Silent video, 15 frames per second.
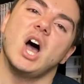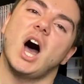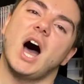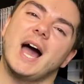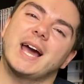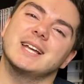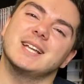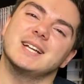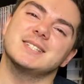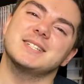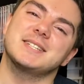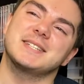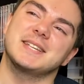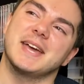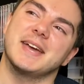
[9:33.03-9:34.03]
I can
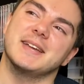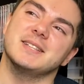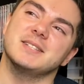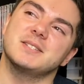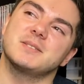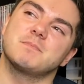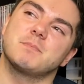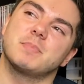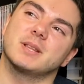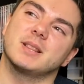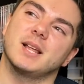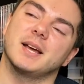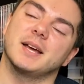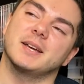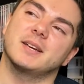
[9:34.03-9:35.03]
understand, but
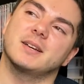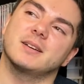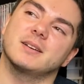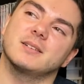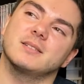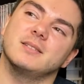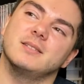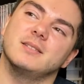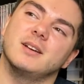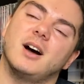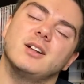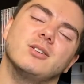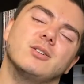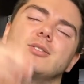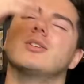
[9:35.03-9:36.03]
like...
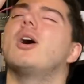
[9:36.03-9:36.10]
I don't